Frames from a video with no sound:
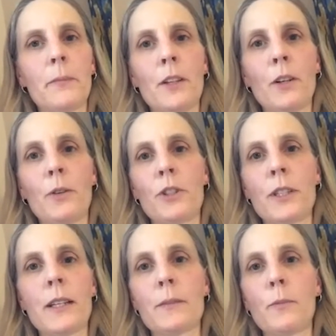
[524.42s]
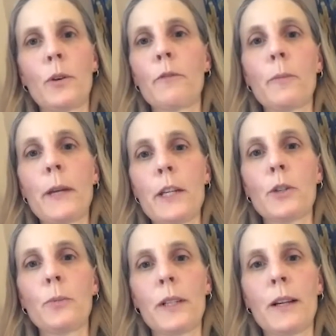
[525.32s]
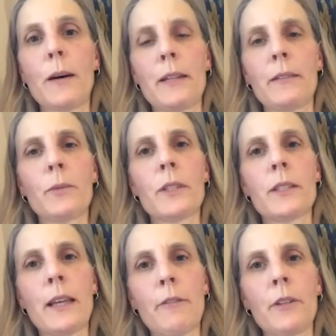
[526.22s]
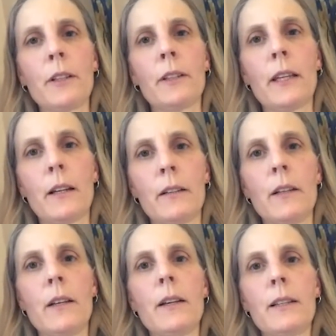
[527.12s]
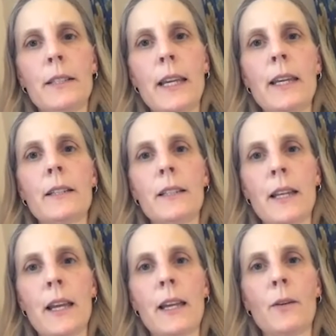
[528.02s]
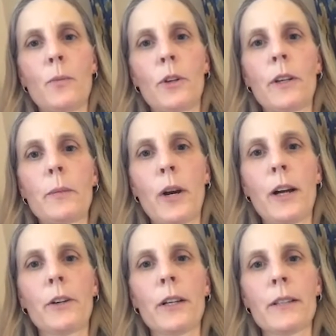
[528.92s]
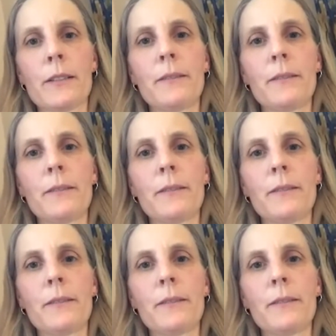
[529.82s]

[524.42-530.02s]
just as more information would come in. It was definitely a day-to-day work in progress.